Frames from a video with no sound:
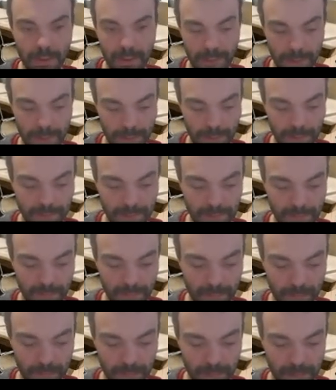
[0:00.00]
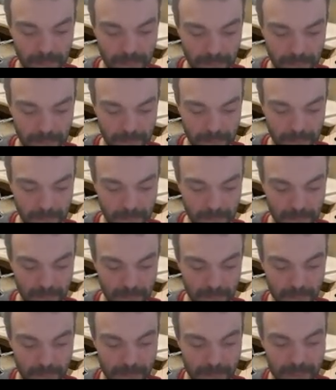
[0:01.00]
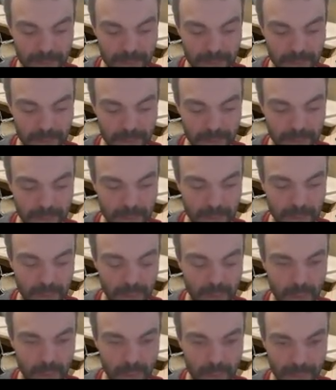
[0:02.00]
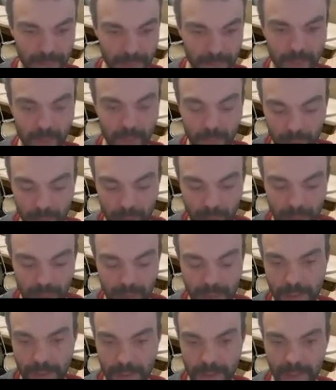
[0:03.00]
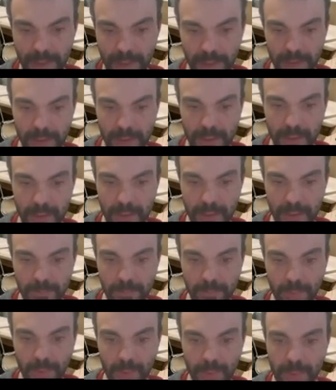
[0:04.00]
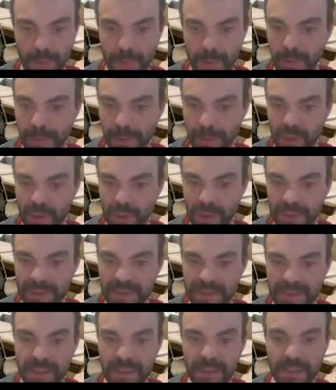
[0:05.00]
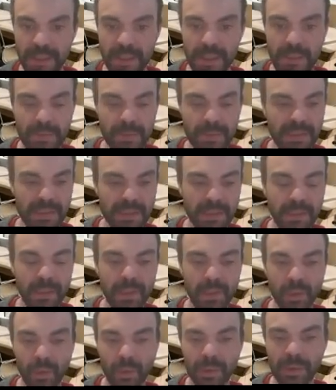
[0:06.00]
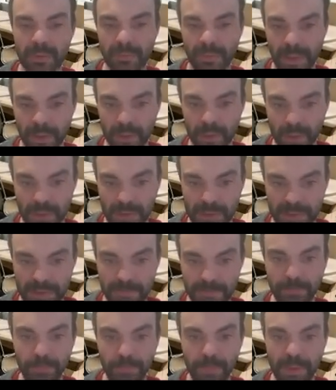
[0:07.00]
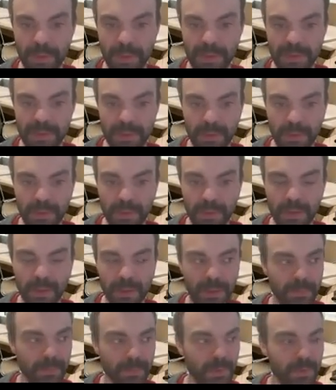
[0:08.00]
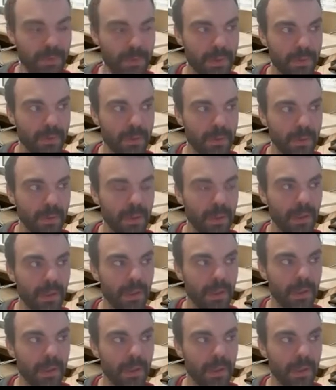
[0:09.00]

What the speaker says: Okay, anyway, if you go back to the domain model, then you will actually see that there were still tons of actions. So to recall,